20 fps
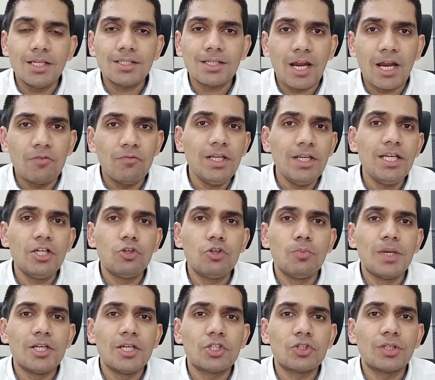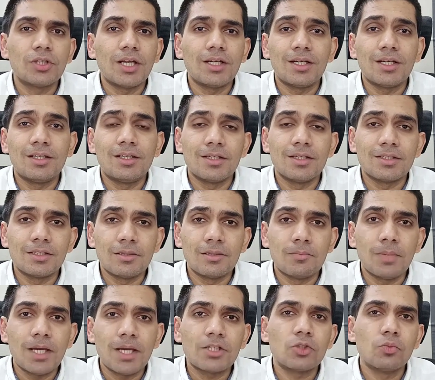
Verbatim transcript: and we need to make sure that it doesn't impact.